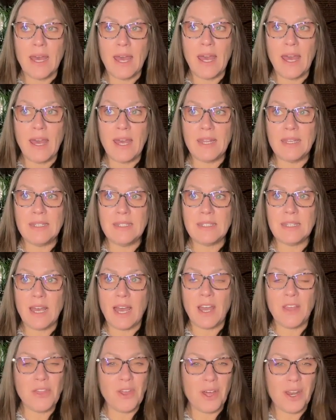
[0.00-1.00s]
And
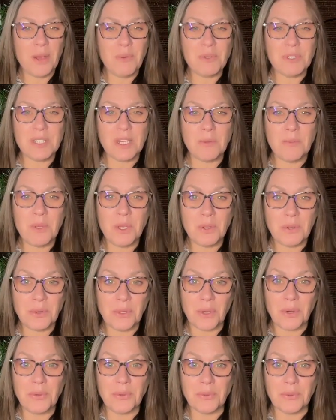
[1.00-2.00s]
I thought I was going to be
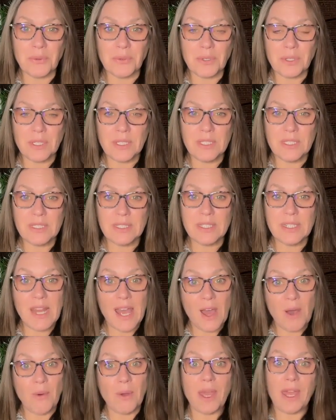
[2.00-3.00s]
alone.
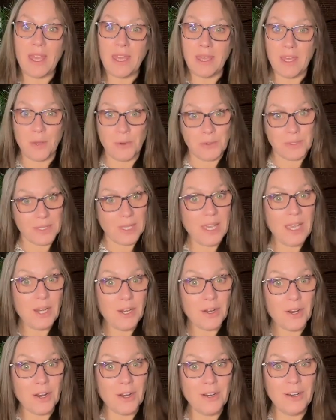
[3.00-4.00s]
Now, eight years
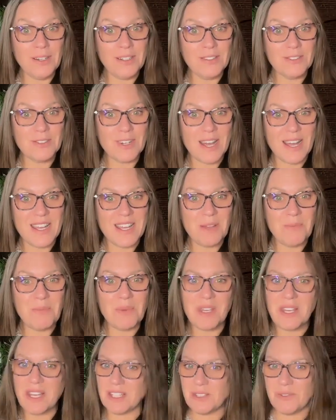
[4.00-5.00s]
later, right,
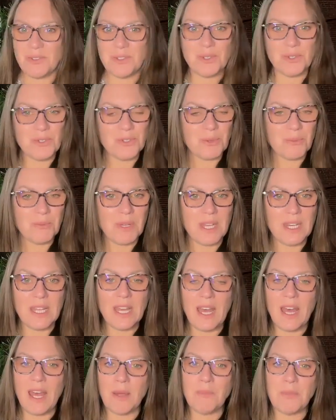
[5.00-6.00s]
because of social media
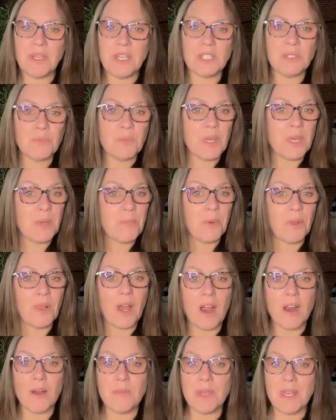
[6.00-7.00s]
and because people
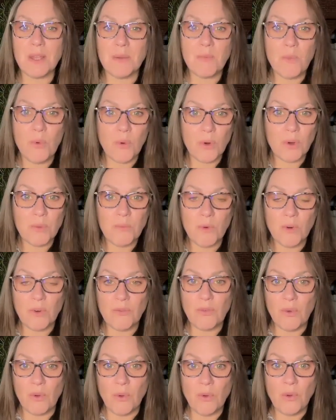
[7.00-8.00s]
are being more and more
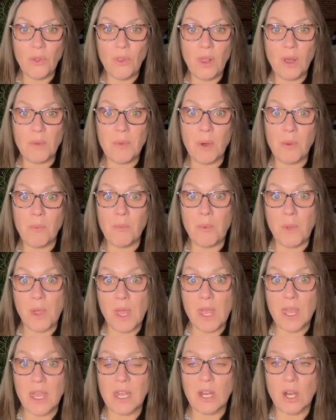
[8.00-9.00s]
vocal about
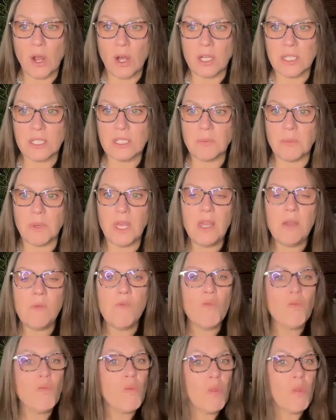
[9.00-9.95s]
being in an ostomy,